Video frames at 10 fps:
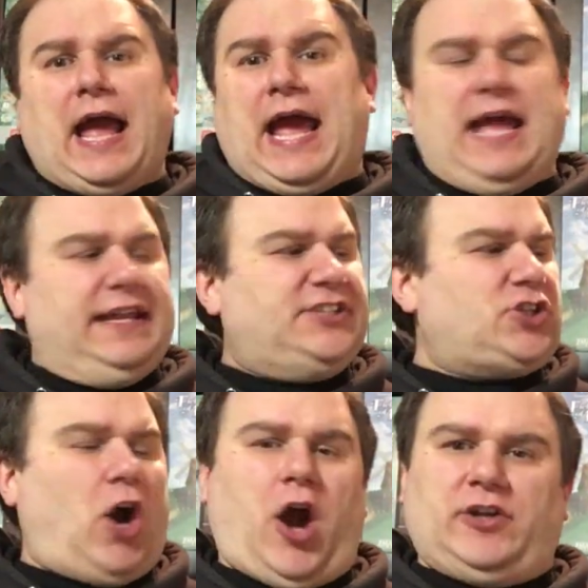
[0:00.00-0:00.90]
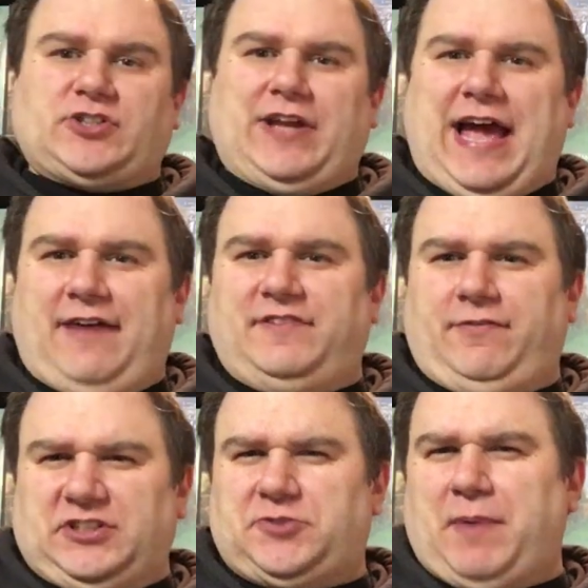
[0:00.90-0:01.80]
And each card is going to have
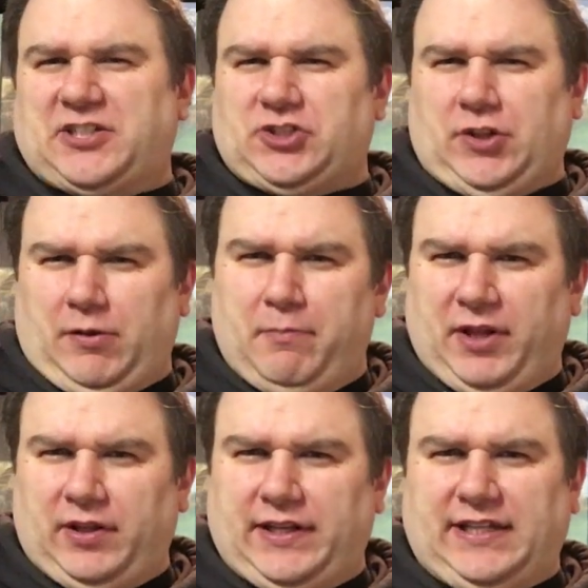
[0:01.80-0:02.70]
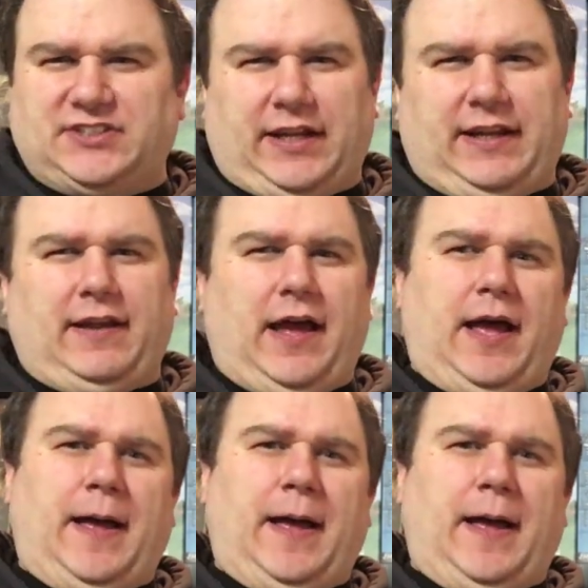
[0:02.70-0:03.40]
different special abilities. Like